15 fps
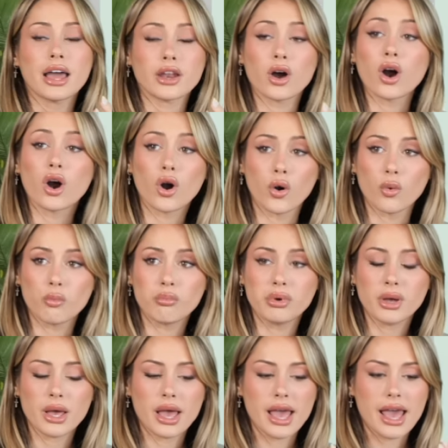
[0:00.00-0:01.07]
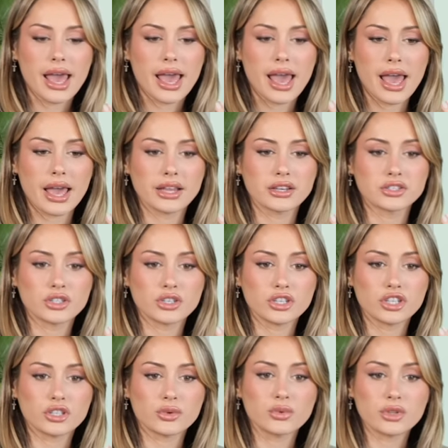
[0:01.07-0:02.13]
and a hope. And
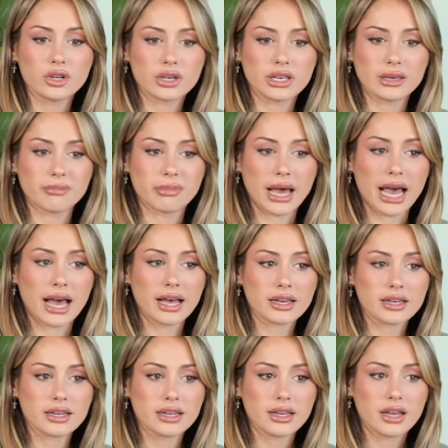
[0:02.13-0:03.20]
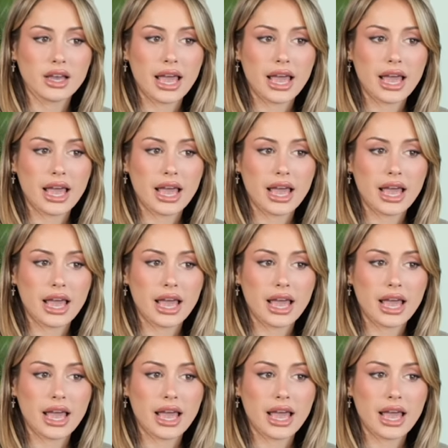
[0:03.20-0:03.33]
you looking back